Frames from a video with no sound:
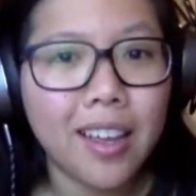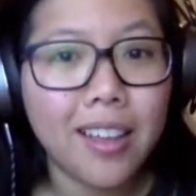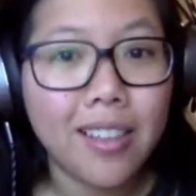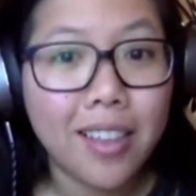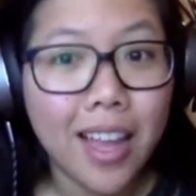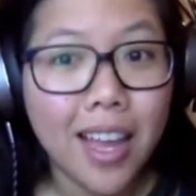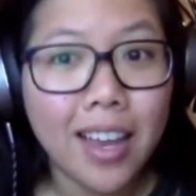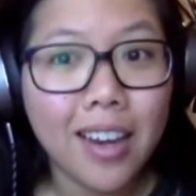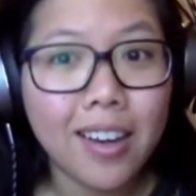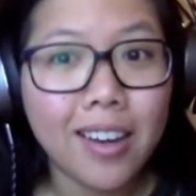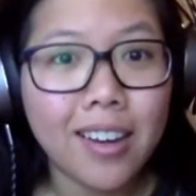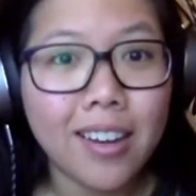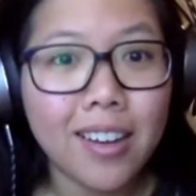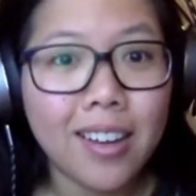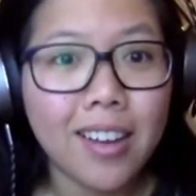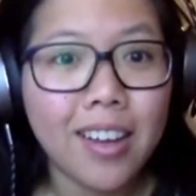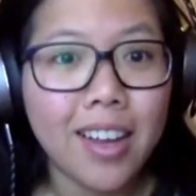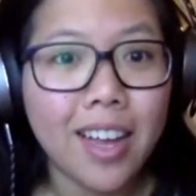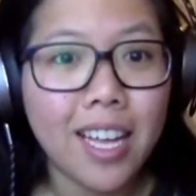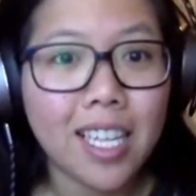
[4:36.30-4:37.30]
then
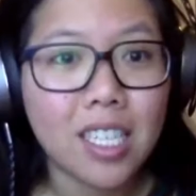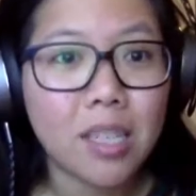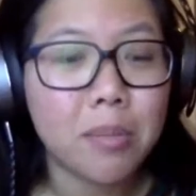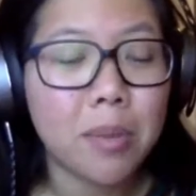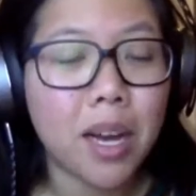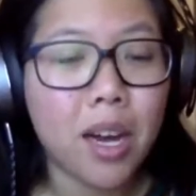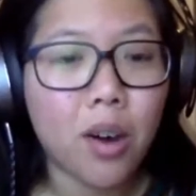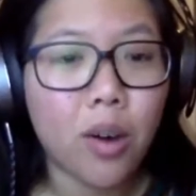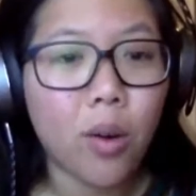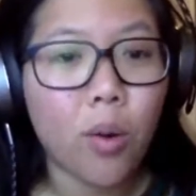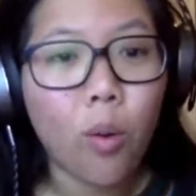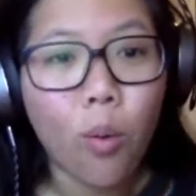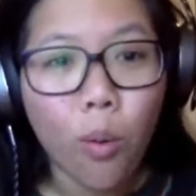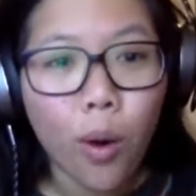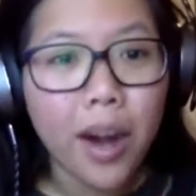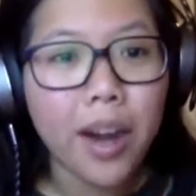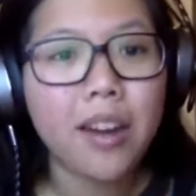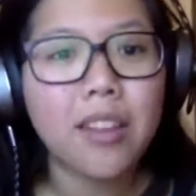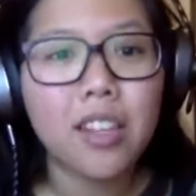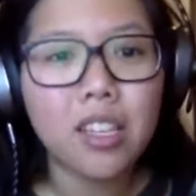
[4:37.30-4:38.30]
it's about
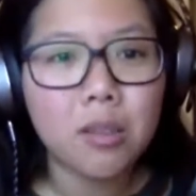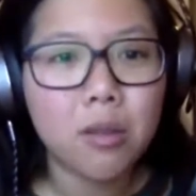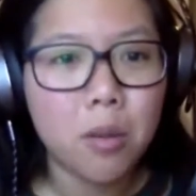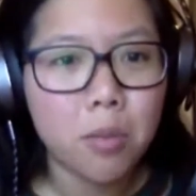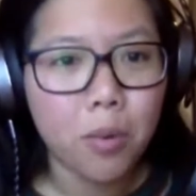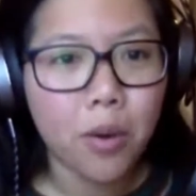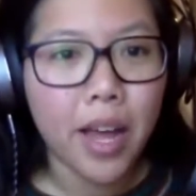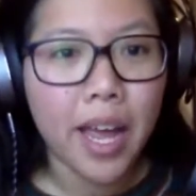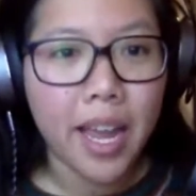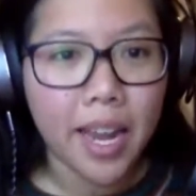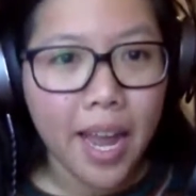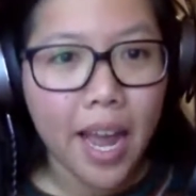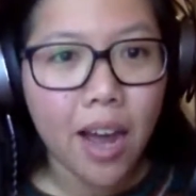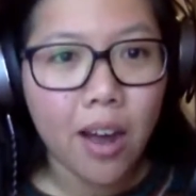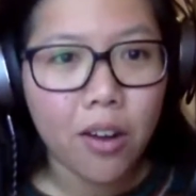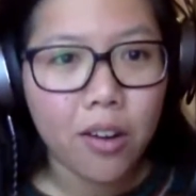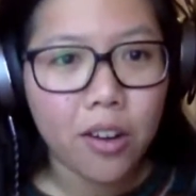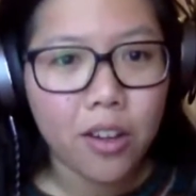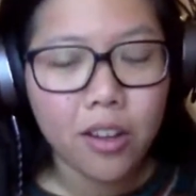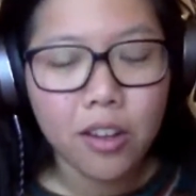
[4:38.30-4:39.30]
where these people hang
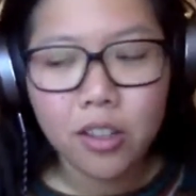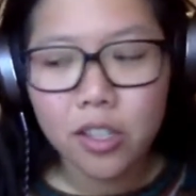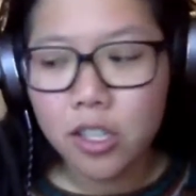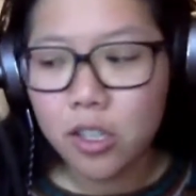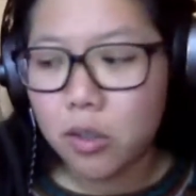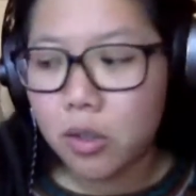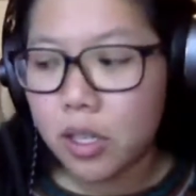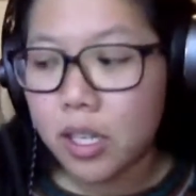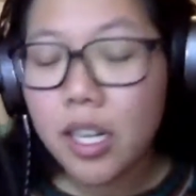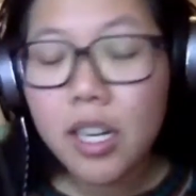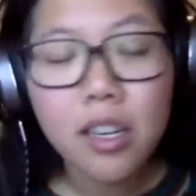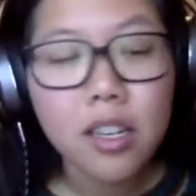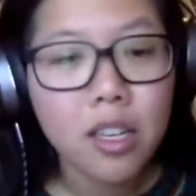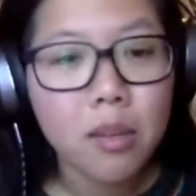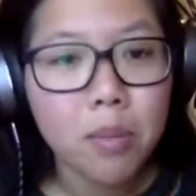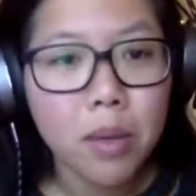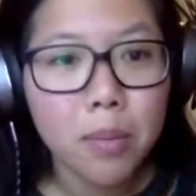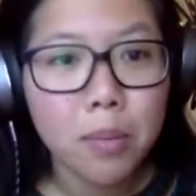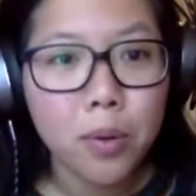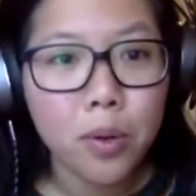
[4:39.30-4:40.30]
out. So
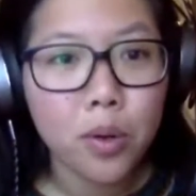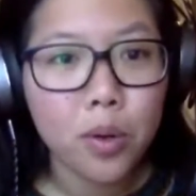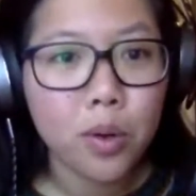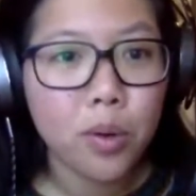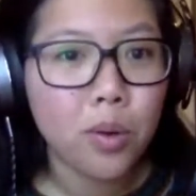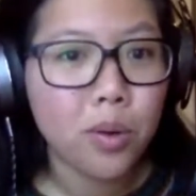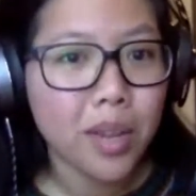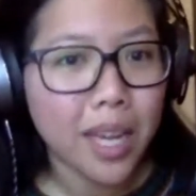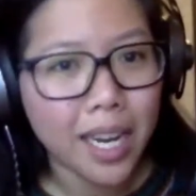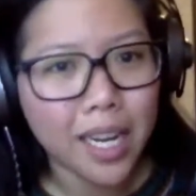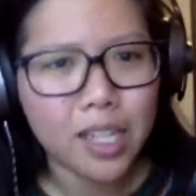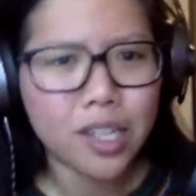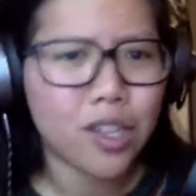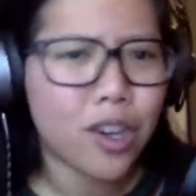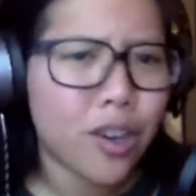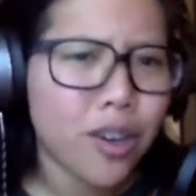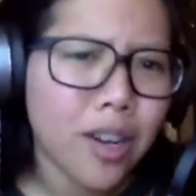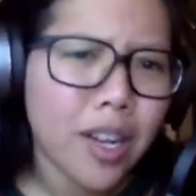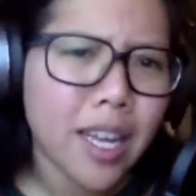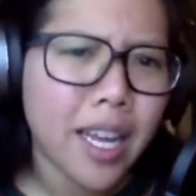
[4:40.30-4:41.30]
clearly people who like
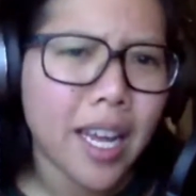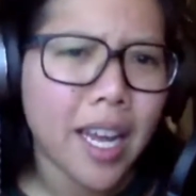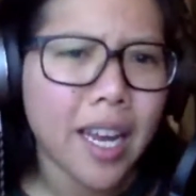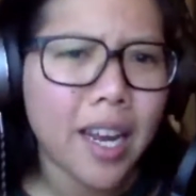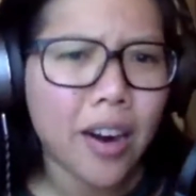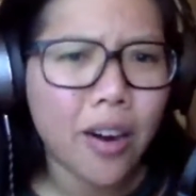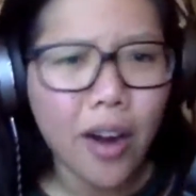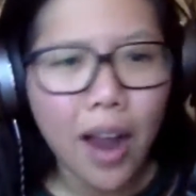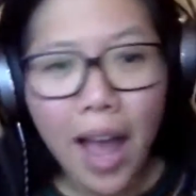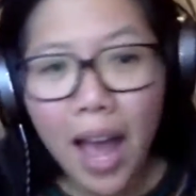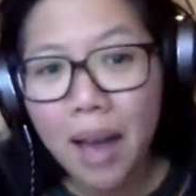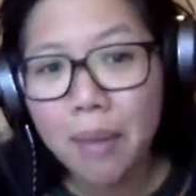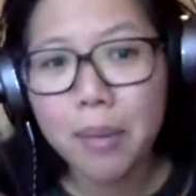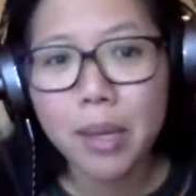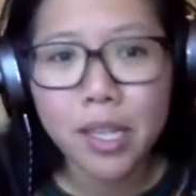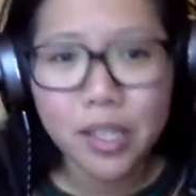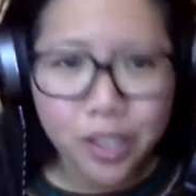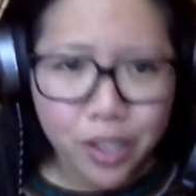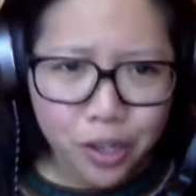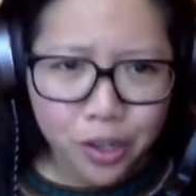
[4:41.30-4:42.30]
journaling or
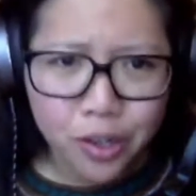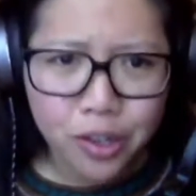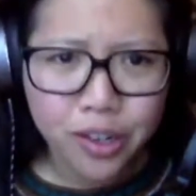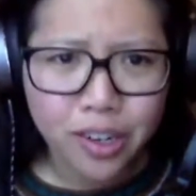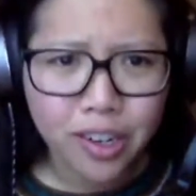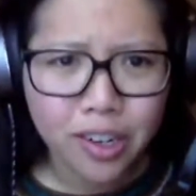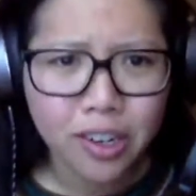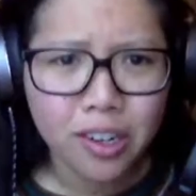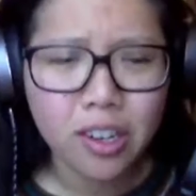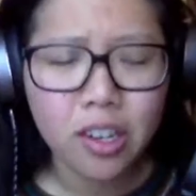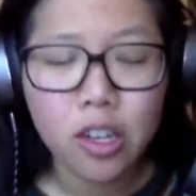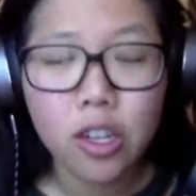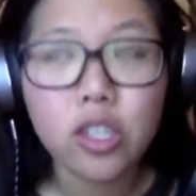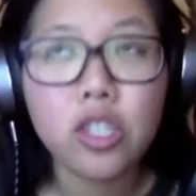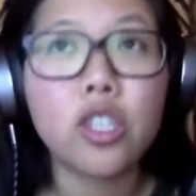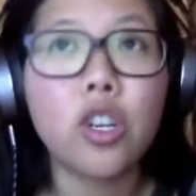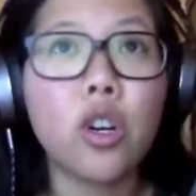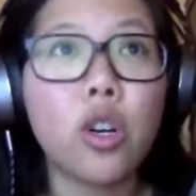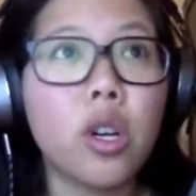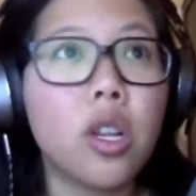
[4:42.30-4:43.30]
habit
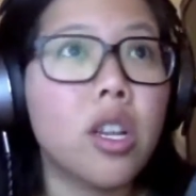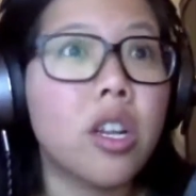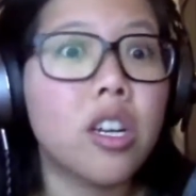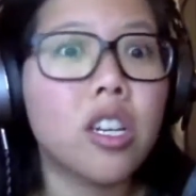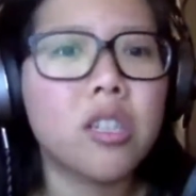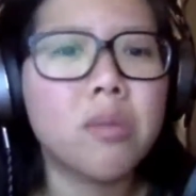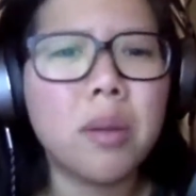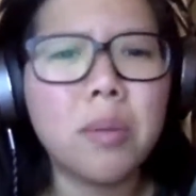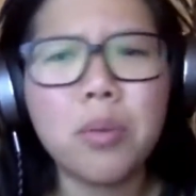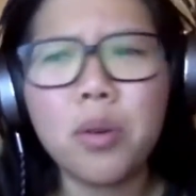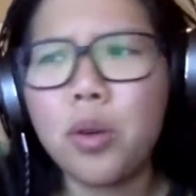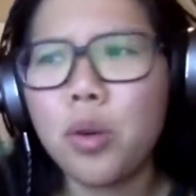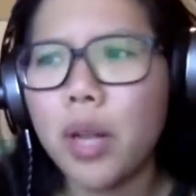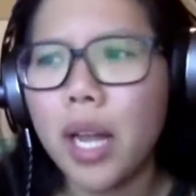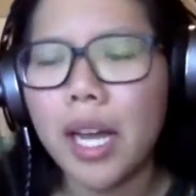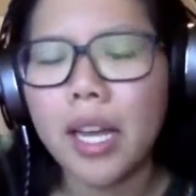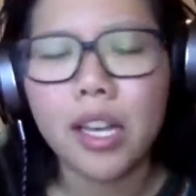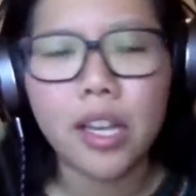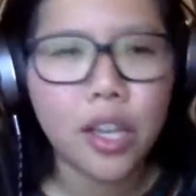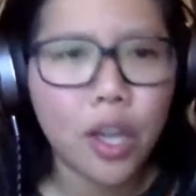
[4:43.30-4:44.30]
journalers, people who
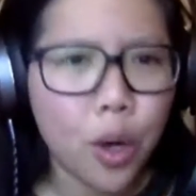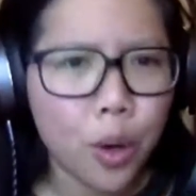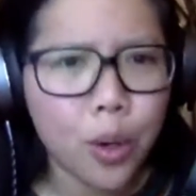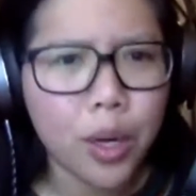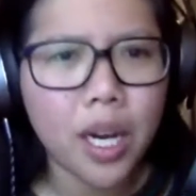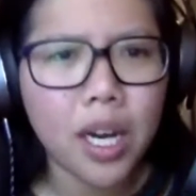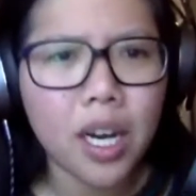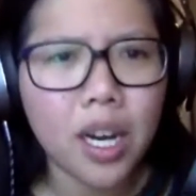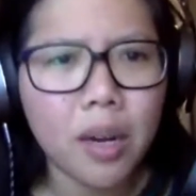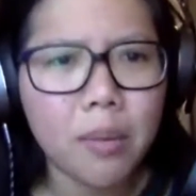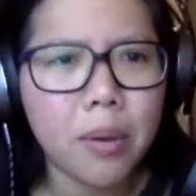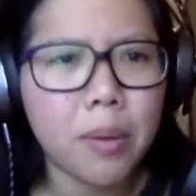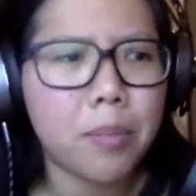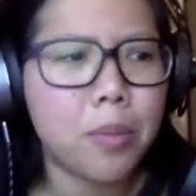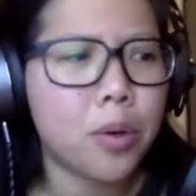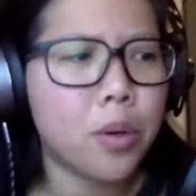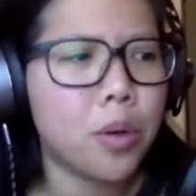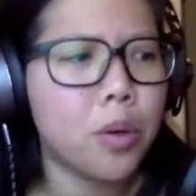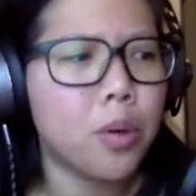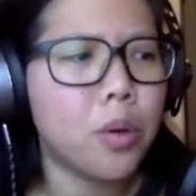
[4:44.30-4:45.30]
like yoga,
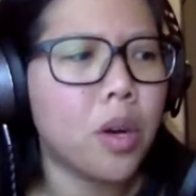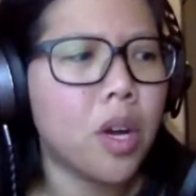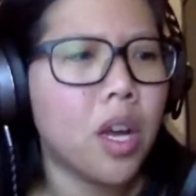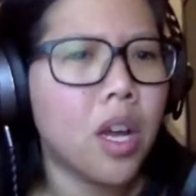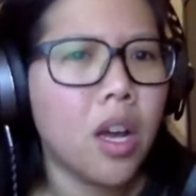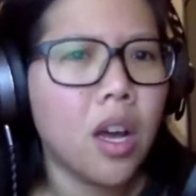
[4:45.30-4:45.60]
people who